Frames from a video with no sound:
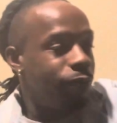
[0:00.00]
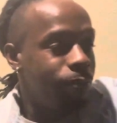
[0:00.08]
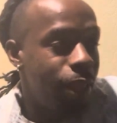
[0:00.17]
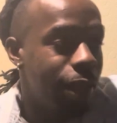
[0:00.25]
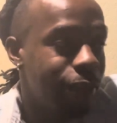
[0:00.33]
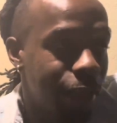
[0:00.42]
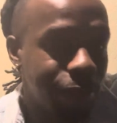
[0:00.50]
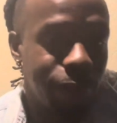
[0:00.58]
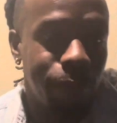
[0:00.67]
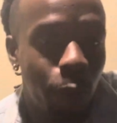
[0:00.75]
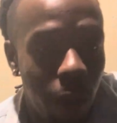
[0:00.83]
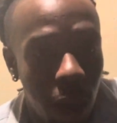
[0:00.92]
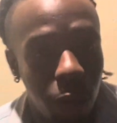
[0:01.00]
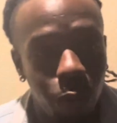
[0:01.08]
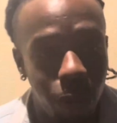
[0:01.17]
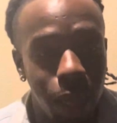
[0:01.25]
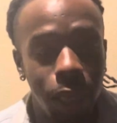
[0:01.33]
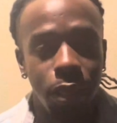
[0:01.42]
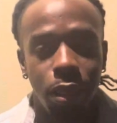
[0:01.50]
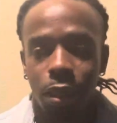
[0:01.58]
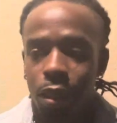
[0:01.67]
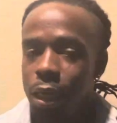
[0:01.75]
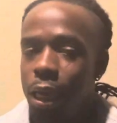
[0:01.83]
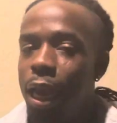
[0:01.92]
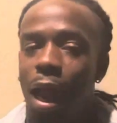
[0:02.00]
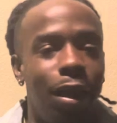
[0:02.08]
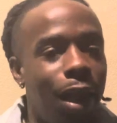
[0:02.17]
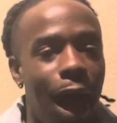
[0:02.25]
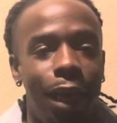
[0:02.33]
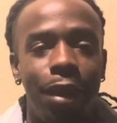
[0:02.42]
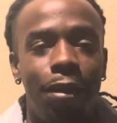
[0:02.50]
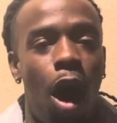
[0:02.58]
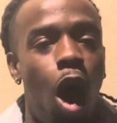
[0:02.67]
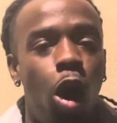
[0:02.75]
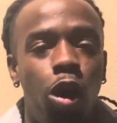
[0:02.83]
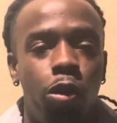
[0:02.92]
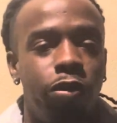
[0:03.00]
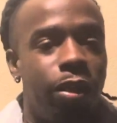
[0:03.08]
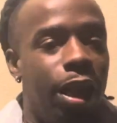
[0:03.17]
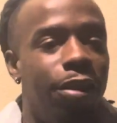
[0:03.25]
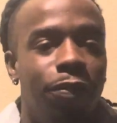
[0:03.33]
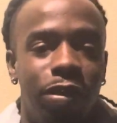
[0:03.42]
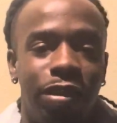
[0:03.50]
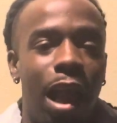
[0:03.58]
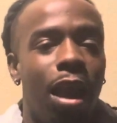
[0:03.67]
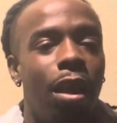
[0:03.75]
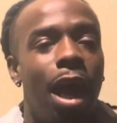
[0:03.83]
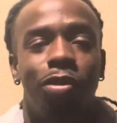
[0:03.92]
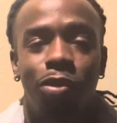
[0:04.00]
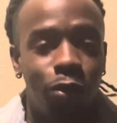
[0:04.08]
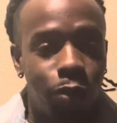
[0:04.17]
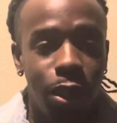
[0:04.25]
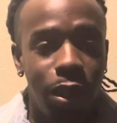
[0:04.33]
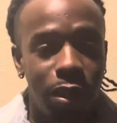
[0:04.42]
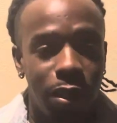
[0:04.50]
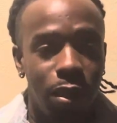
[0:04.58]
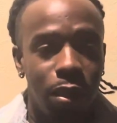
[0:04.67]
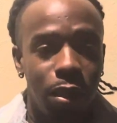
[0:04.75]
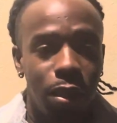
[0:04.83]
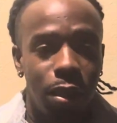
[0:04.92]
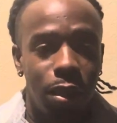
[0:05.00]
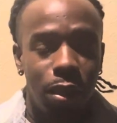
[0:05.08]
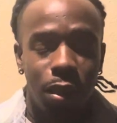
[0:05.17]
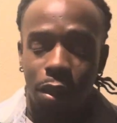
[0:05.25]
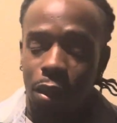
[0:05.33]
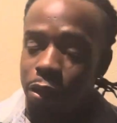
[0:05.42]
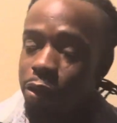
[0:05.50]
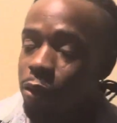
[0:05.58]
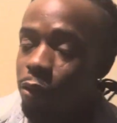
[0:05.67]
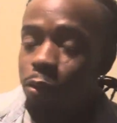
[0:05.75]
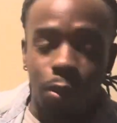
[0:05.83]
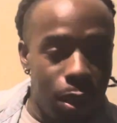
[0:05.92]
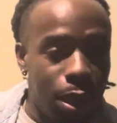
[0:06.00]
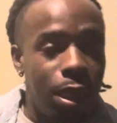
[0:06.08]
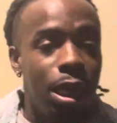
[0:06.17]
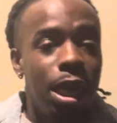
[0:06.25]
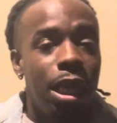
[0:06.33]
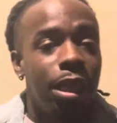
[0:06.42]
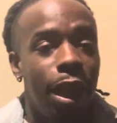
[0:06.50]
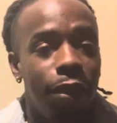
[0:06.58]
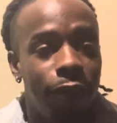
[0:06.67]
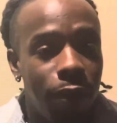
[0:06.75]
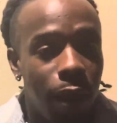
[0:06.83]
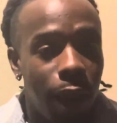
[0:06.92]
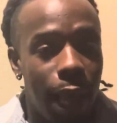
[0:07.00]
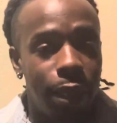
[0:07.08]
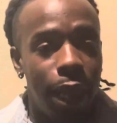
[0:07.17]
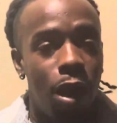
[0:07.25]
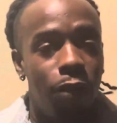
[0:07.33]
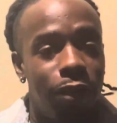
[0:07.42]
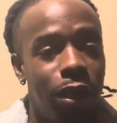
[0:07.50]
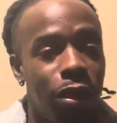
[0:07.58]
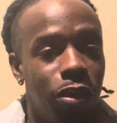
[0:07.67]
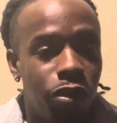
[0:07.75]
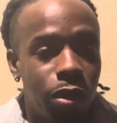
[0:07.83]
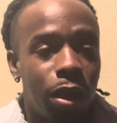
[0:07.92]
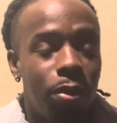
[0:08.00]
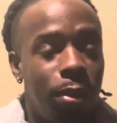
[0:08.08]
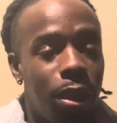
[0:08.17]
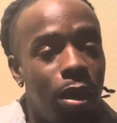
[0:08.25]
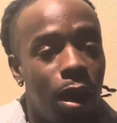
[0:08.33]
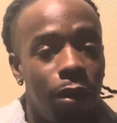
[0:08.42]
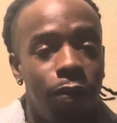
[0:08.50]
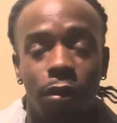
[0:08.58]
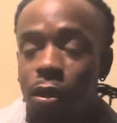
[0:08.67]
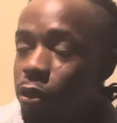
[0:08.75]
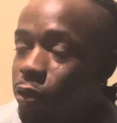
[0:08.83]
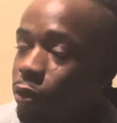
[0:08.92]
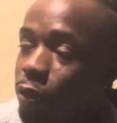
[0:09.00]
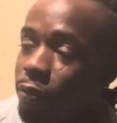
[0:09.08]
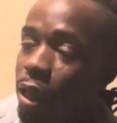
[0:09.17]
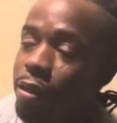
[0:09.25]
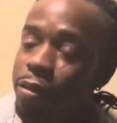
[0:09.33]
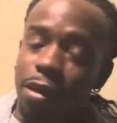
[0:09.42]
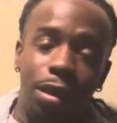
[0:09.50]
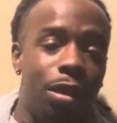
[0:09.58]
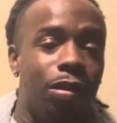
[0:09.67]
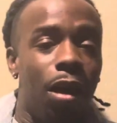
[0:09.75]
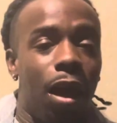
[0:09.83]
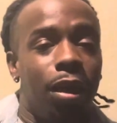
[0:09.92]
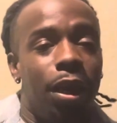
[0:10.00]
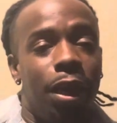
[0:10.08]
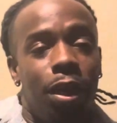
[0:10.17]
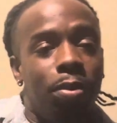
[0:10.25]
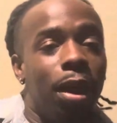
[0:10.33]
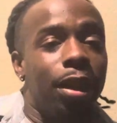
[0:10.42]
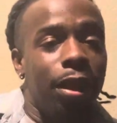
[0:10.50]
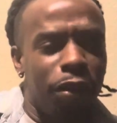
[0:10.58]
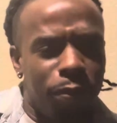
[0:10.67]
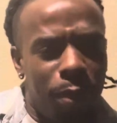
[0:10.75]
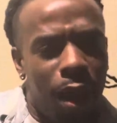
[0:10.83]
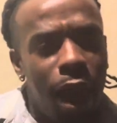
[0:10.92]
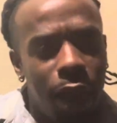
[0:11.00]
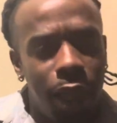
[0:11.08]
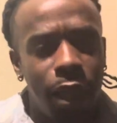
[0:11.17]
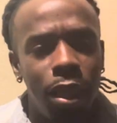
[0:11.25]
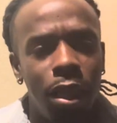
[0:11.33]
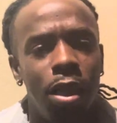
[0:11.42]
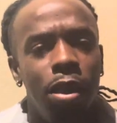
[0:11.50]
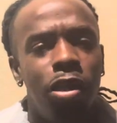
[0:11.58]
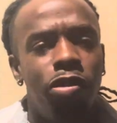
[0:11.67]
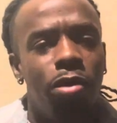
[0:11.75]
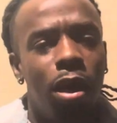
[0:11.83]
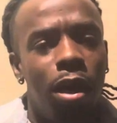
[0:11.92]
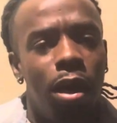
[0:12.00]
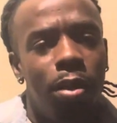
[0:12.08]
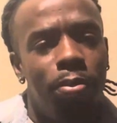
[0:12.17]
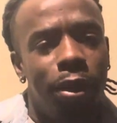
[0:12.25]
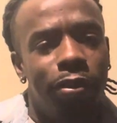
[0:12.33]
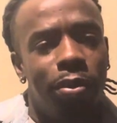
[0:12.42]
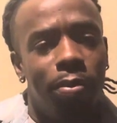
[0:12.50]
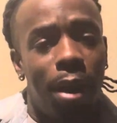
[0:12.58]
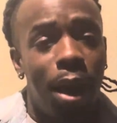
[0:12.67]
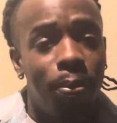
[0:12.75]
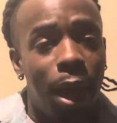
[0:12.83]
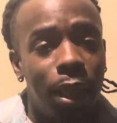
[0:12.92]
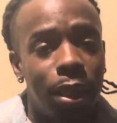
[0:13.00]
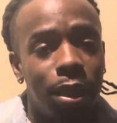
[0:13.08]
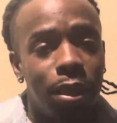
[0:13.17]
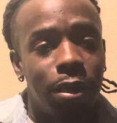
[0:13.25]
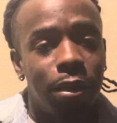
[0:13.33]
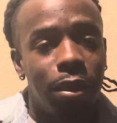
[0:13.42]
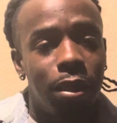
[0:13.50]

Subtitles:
that's from around the way. And I did all those things for psychological reasons. So one, they ain't feel like they over here tricking me off. So if they sitting there talking to anybody else about how they busting my pockets,